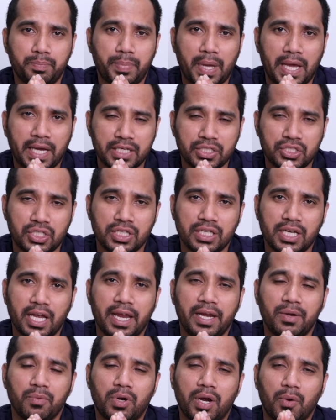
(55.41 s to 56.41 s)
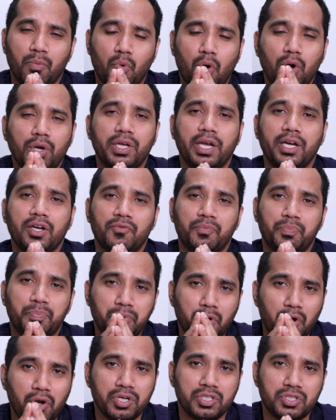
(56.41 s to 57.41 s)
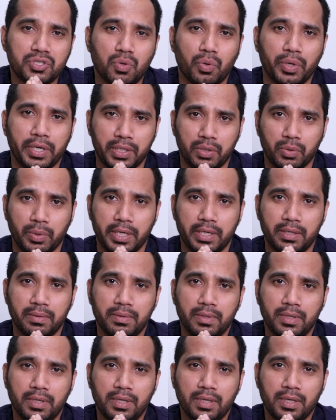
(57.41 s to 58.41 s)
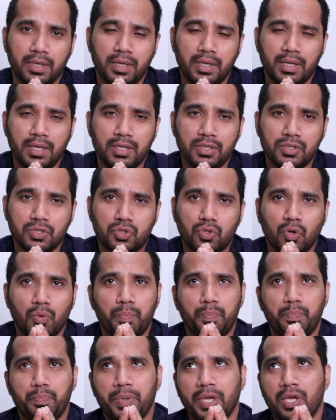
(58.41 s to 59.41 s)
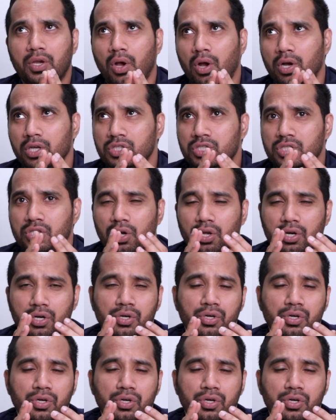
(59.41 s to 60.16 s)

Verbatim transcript: packaging and what kind of products go into it. So because your